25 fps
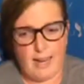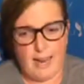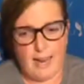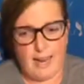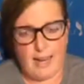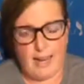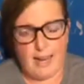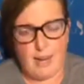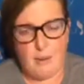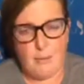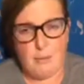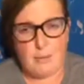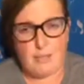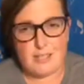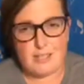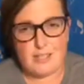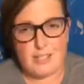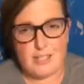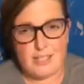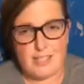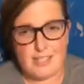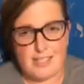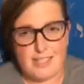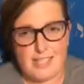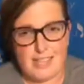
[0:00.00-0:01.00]
And it was
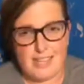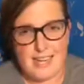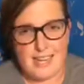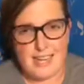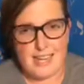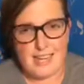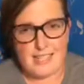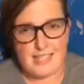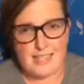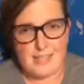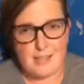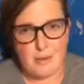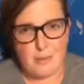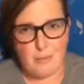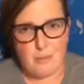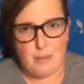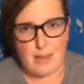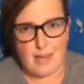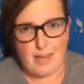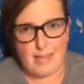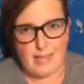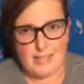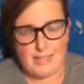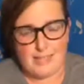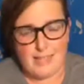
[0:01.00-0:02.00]
just the neatest little
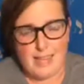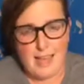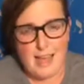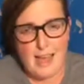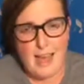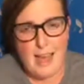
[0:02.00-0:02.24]
place.